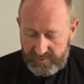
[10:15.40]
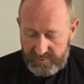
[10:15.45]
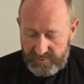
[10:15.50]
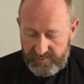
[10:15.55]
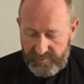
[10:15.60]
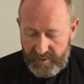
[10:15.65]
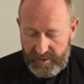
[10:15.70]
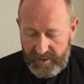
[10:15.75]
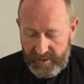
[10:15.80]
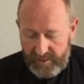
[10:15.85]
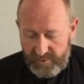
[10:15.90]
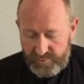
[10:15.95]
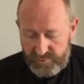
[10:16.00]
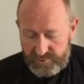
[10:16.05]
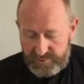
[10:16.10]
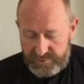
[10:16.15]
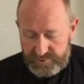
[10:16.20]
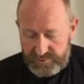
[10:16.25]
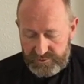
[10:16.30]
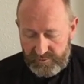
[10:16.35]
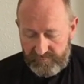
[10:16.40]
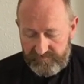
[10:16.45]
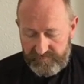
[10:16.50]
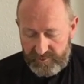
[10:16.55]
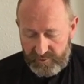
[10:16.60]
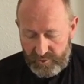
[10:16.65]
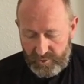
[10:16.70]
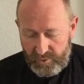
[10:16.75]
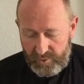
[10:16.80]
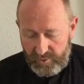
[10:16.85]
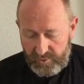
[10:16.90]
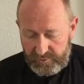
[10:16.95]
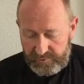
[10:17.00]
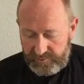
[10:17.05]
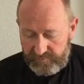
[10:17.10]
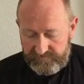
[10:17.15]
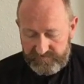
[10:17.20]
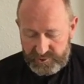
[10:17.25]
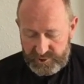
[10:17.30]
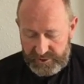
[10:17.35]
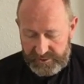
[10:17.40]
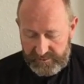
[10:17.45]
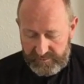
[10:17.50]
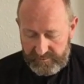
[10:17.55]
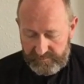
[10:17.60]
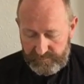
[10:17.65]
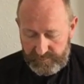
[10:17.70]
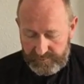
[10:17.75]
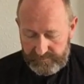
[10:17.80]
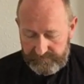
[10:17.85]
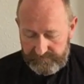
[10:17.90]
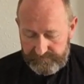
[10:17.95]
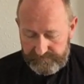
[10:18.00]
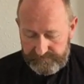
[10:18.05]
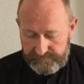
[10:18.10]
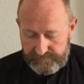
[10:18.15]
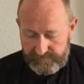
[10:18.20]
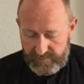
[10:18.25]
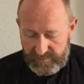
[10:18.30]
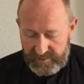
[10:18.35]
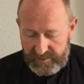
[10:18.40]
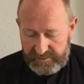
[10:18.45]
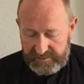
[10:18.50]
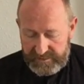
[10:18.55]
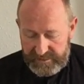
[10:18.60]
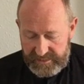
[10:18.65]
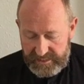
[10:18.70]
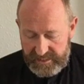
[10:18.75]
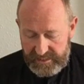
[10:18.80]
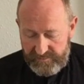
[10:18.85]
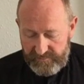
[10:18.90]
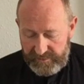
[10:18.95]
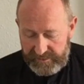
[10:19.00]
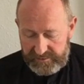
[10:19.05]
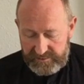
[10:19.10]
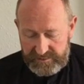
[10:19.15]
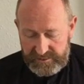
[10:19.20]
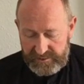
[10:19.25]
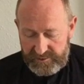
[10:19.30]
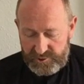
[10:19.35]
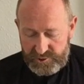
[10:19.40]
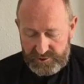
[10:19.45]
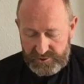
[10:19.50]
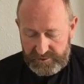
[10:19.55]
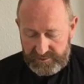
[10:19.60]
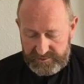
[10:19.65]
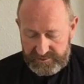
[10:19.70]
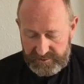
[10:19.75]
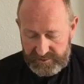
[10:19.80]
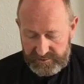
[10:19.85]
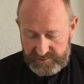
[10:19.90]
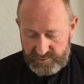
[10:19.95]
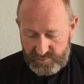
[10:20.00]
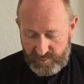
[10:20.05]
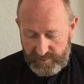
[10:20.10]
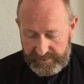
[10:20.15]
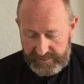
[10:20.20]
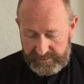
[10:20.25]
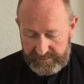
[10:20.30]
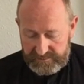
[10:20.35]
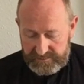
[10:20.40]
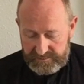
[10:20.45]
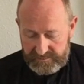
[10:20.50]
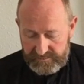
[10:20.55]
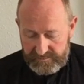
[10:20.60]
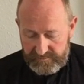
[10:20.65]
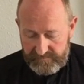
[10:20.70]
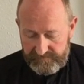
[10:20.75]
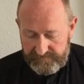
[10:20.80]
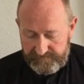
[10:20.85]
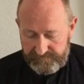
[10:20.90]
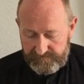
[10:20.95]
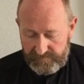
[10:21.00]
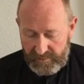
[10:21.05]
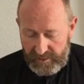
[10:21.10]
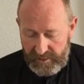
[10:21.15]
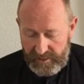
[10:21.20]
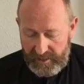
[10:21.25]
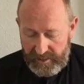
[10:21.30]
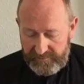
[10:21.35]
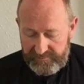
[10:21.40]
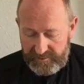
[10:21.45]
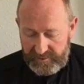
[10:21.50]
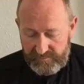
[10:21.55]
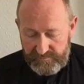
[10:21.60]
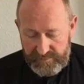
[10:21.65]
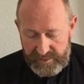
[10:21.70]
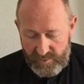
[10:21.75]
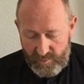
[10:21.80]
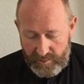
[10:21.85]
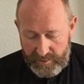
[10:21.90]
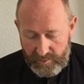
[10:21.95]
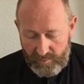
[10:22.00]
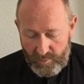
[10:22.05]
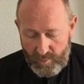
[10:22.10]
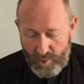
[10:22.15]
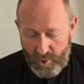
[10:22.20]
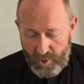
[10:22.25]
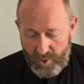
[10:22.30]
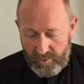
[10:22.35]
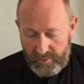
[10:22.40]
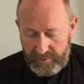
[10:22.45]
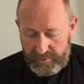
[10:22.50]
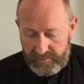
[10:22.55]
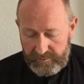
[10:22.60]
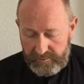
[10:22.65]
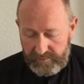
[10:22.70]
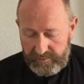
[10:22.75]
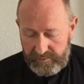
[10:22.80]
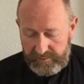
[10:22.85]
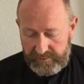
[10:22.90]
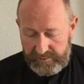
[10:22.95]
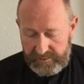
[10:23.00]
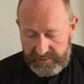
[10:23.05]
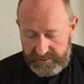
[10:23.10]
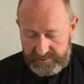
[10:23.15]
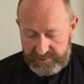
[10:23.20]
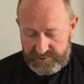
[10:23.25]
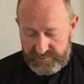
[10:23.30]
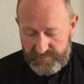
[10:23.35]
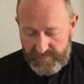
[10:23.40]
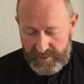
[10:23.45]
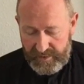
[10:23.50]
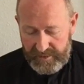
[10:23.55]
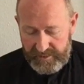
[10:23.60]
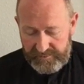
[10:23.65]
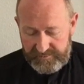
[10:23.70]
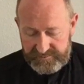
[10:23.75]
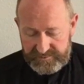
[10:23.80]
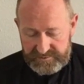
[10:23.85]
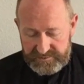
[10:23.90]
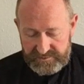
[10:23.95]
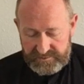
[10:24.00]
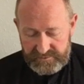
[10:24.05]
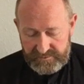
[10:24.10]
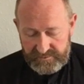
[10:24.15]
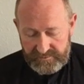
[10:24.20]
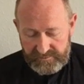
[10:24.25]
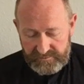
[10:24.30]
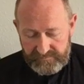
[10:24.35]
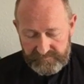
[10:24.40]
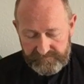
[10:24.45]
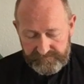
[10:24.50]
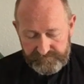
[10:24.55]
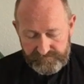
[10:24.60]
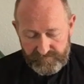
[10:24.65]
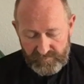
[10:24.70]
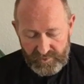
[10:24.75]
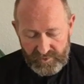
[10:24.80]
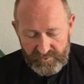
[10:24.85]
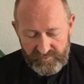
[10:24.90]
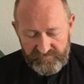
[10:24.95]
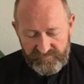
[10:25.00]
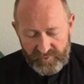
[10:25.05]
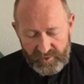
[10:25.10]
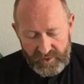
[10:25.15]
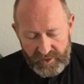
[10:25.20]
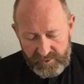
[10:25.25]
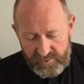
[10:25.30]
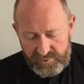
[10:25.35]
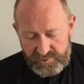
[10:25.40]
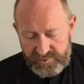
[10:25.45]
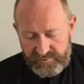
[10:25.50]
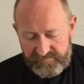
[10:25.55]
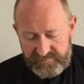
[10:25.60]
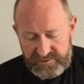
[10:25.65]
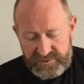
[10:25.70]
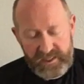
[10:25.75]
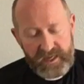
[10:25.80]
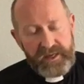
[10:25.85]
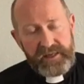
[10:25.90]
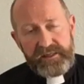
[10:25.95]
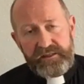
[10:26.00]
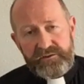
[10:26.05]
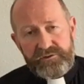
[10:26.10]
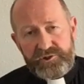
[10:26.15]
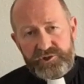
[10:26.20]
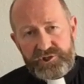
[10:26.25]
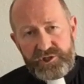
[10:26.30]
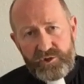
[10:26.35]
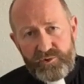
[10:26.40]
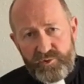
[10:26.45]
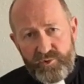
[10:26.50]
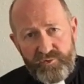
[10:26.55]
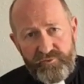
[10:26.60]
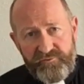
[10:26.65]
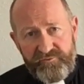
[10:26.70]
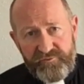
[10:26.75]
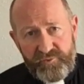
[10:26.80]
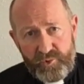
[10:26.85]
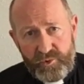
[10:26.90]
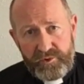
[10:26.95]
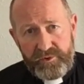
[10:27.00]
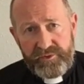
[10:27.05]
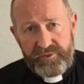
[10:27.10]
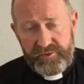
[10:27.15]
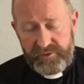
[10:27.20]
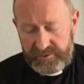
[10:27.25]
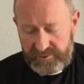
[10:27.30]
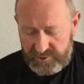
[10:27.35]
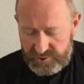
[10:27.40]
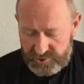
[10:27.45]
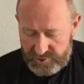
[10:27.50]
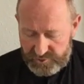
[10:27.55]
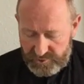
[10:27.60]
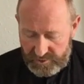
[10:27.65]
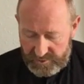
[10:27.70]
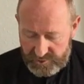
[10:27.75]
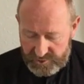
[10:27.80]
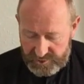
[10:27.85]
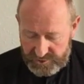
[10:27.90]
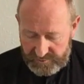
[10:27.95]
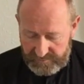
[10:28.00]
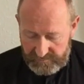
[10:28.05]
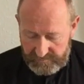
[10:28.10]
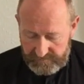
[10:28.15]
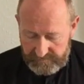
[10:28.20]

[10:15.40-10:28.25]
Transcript: to the house of the God of Jacob, that he may teach us his ways, and that we may walk in his paths. For out of Zion shall go forth instruction,